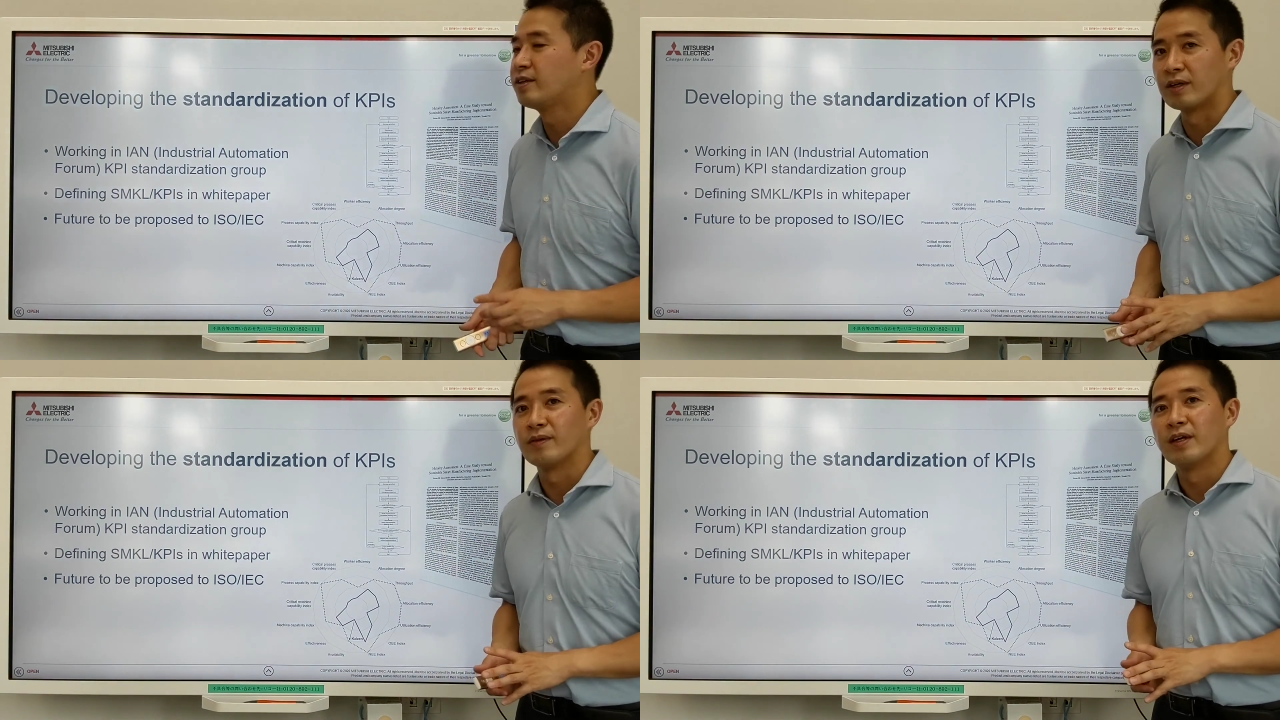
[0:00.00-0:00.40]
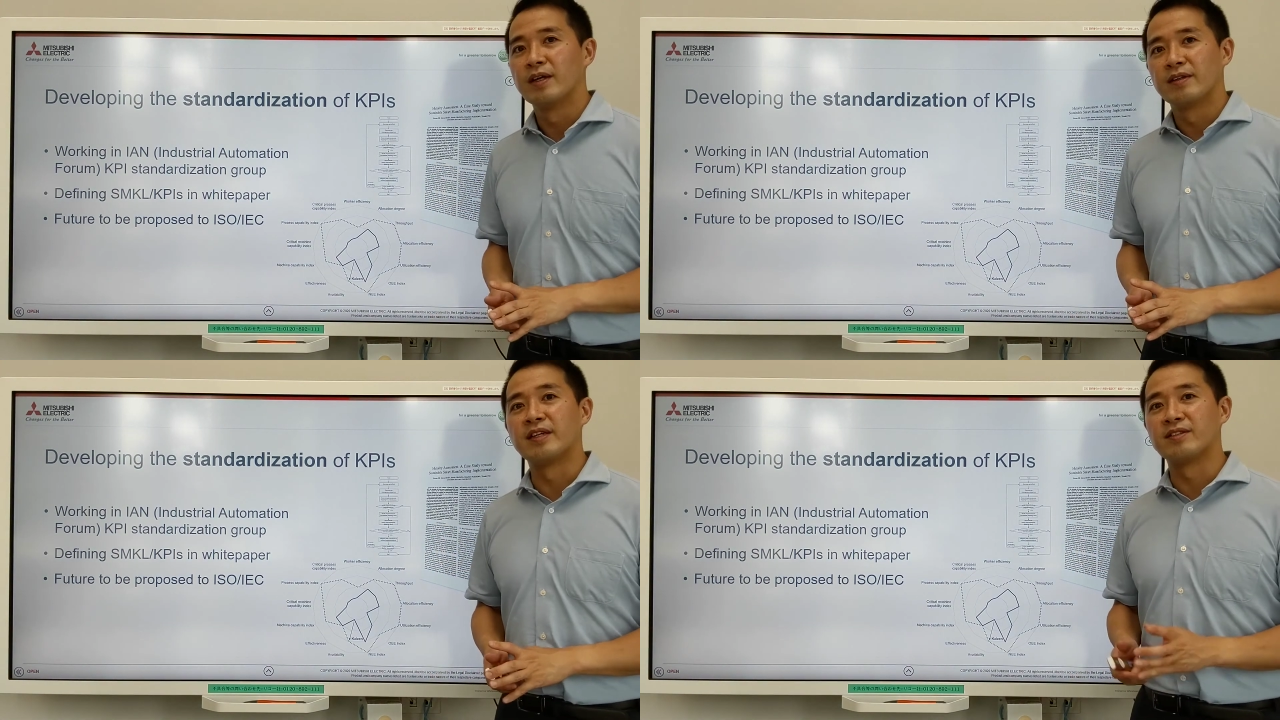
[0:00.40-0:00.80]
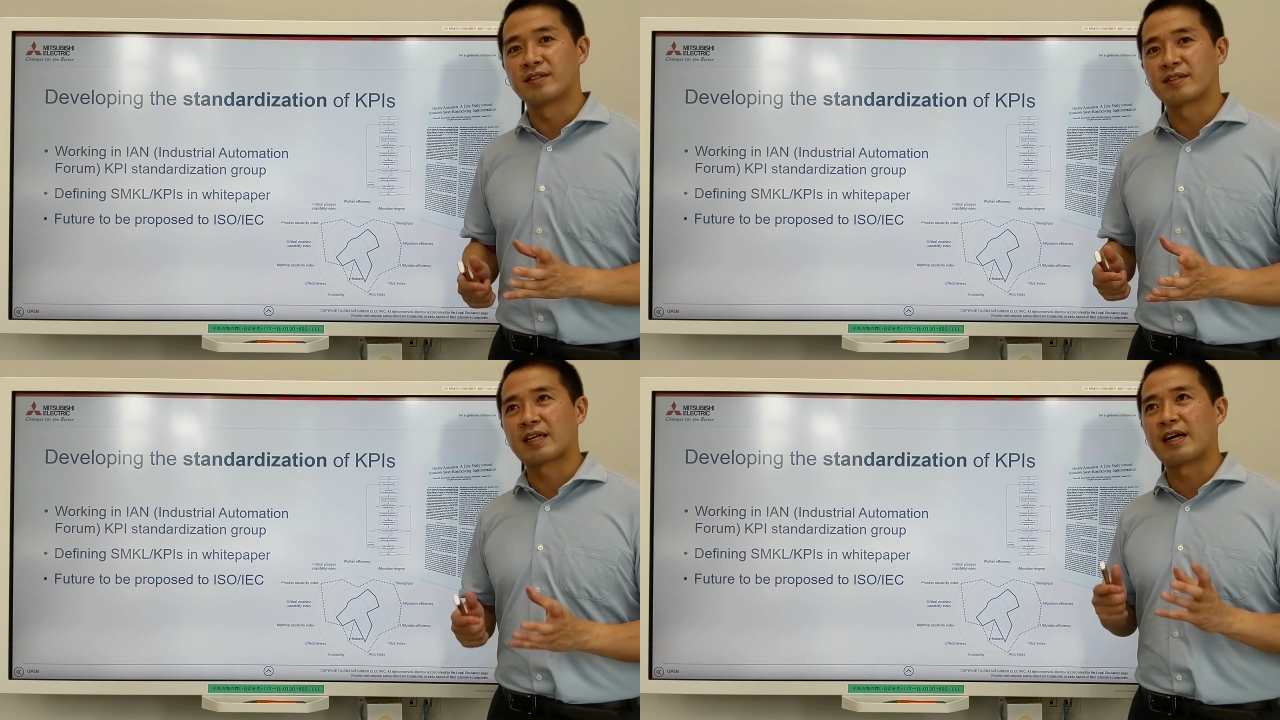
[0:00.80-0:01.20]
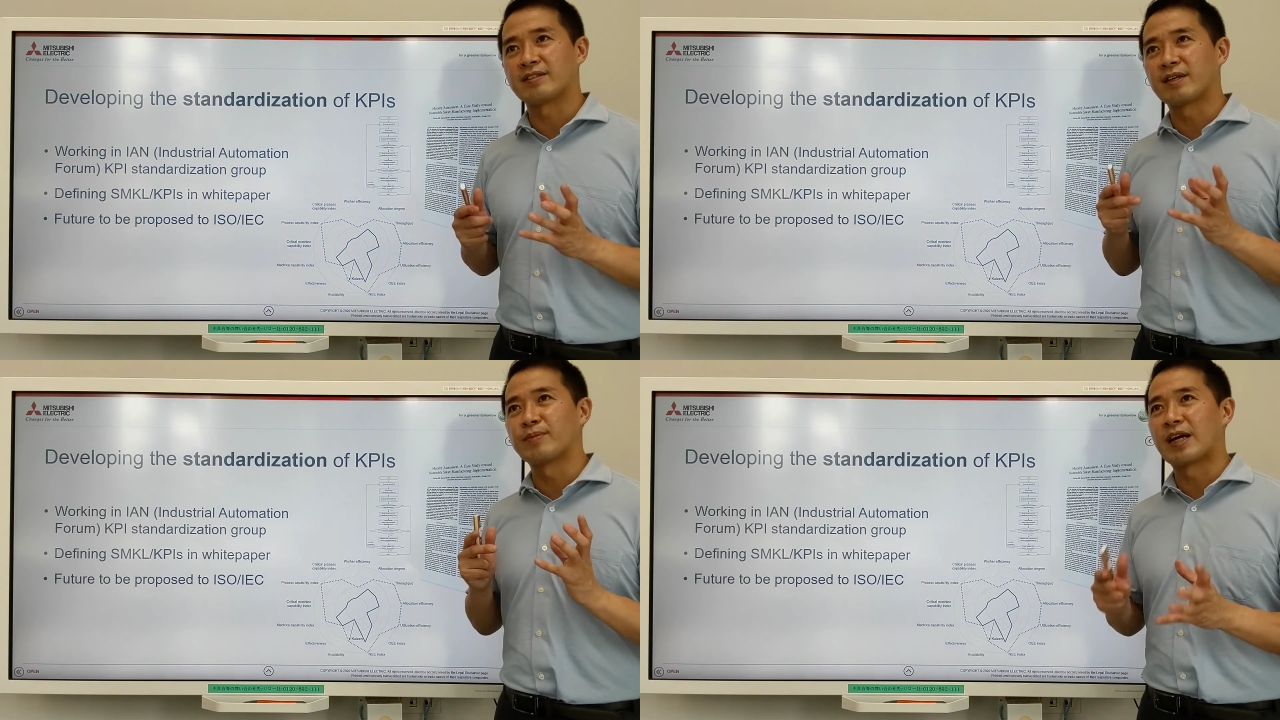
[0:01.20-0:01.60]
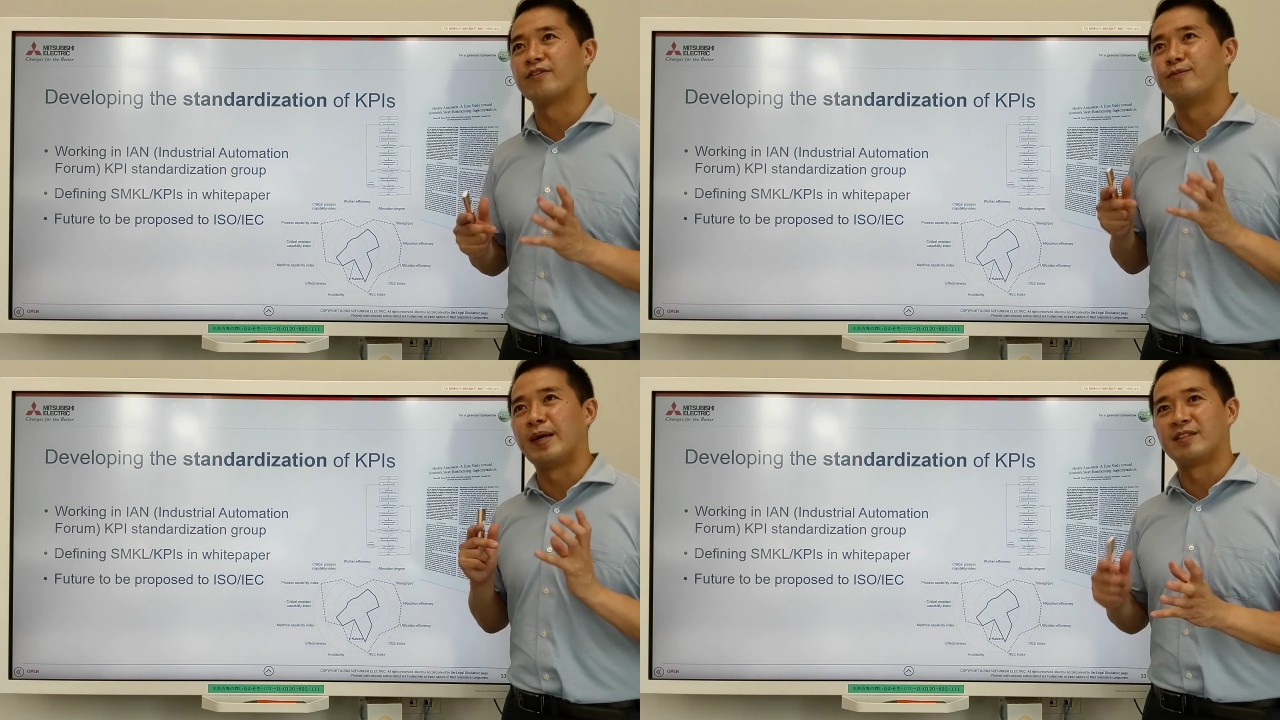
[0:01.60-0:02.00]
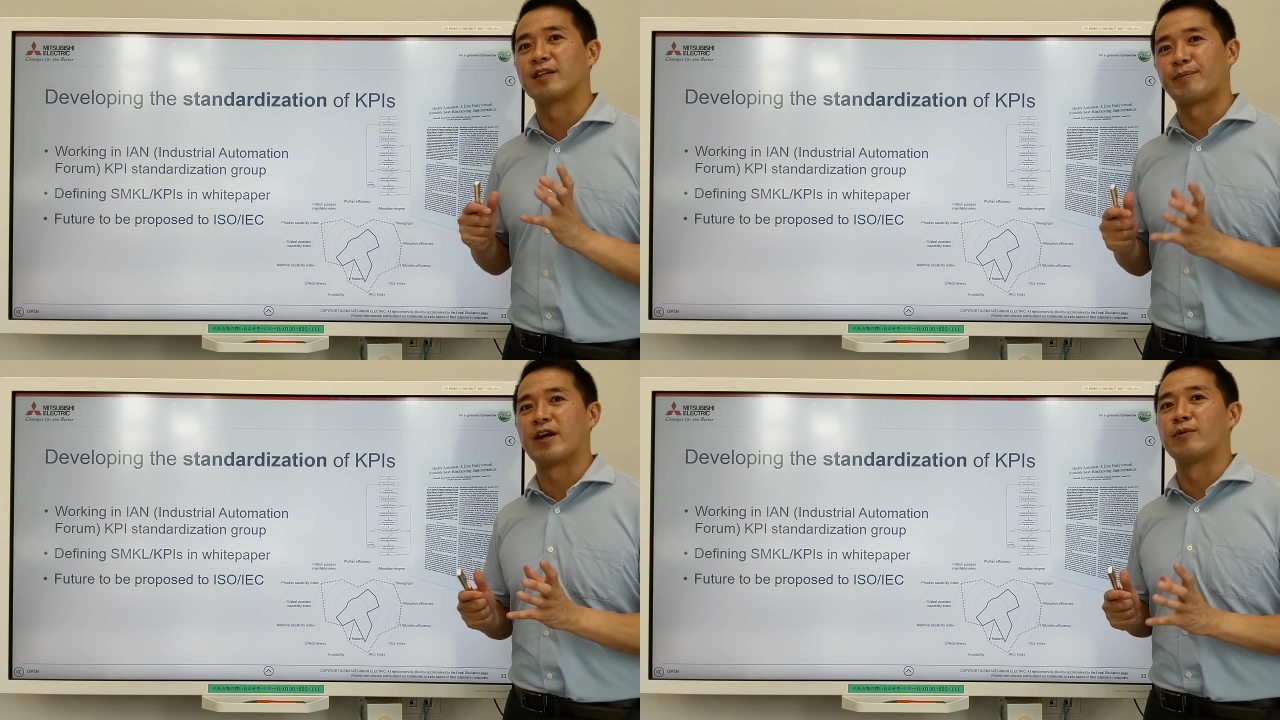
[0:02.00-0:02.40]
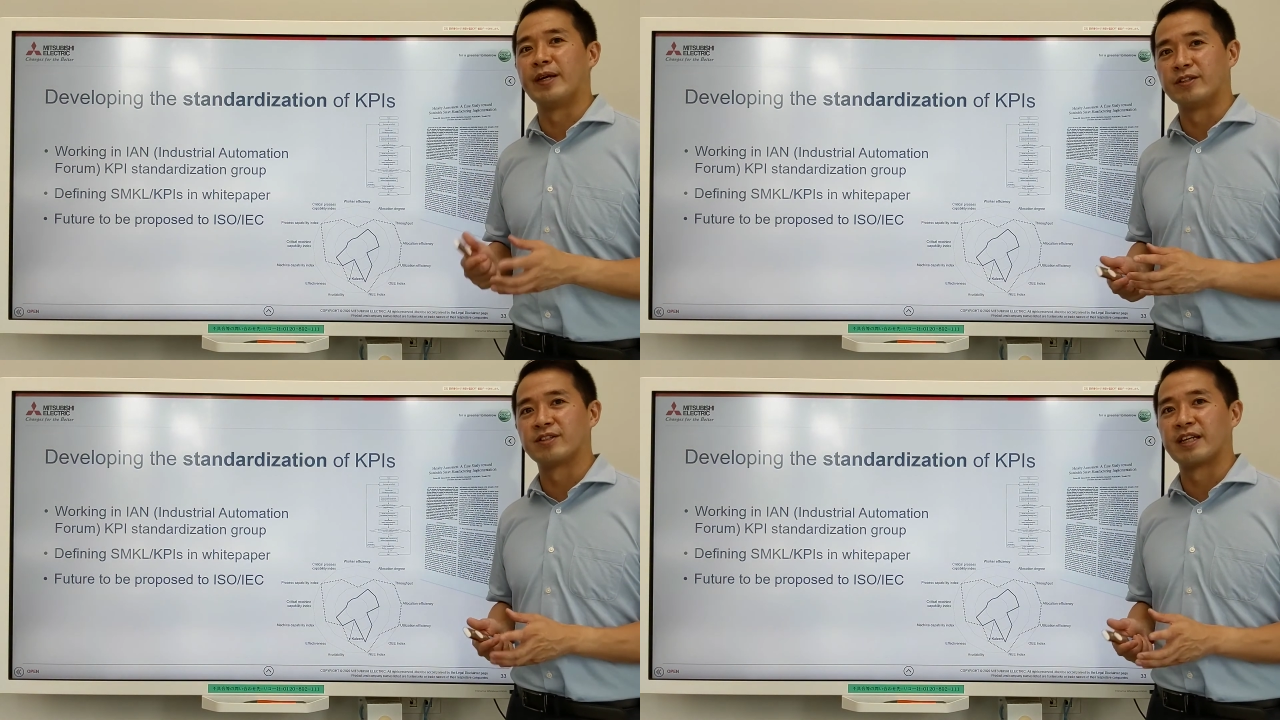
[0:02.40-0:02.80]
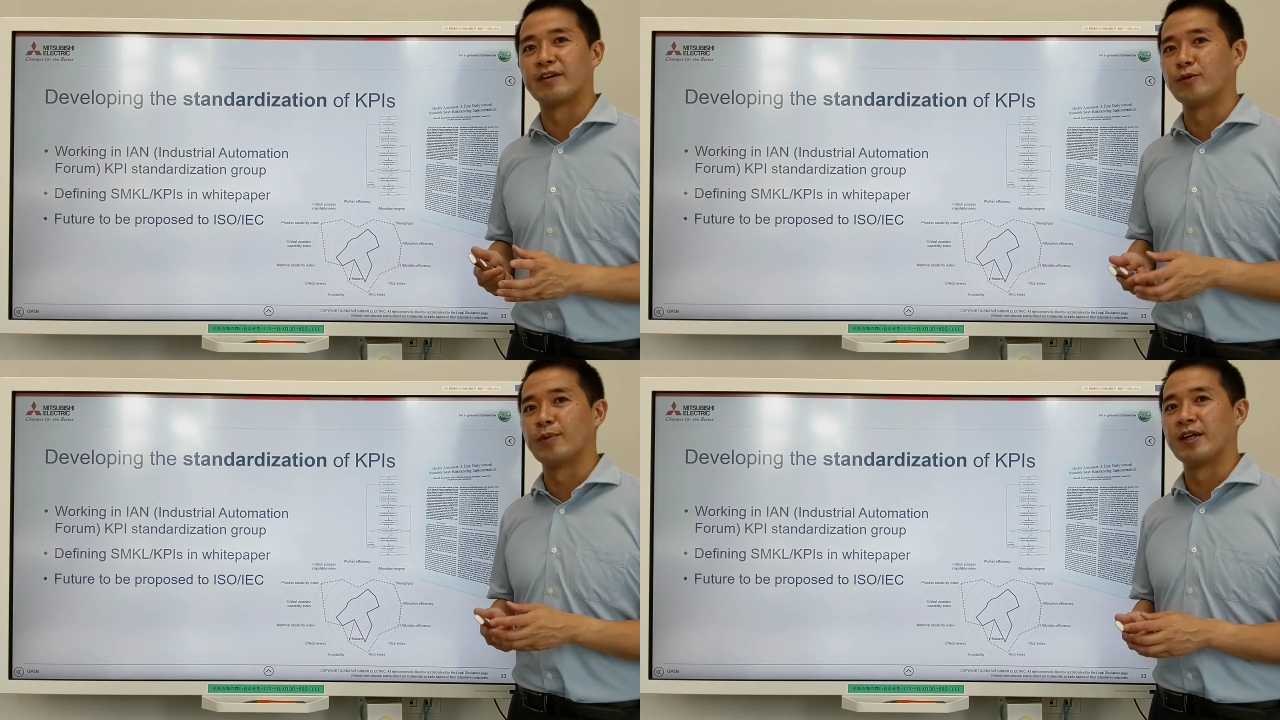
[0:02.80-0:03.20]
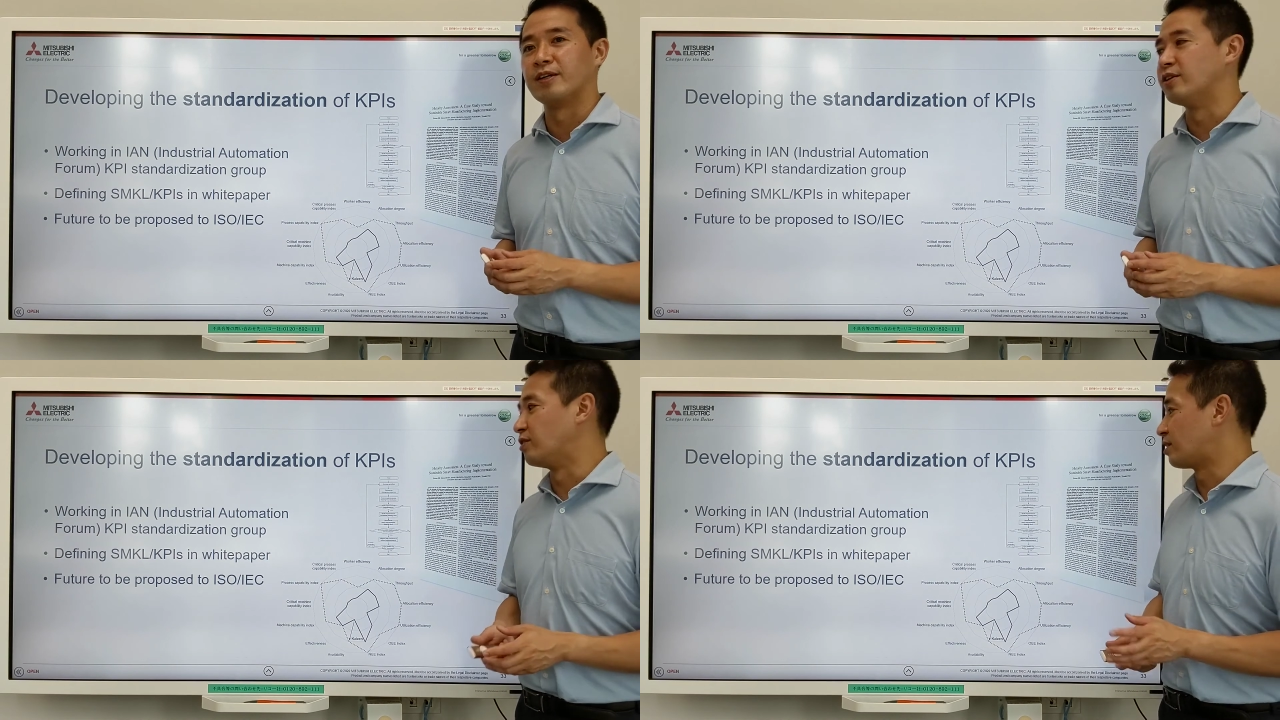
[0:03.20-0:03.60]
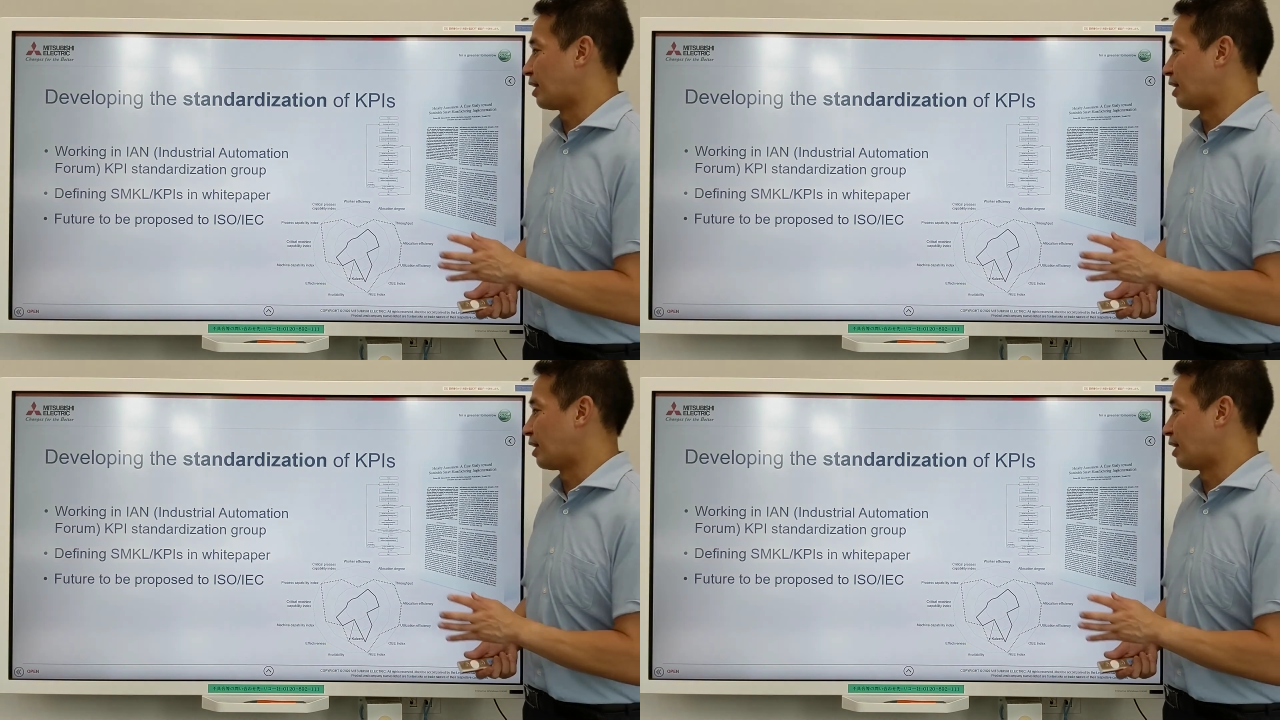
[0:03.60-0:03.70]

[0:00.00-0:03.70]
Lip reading: You know, there's some kind of basic parameters that everybody use,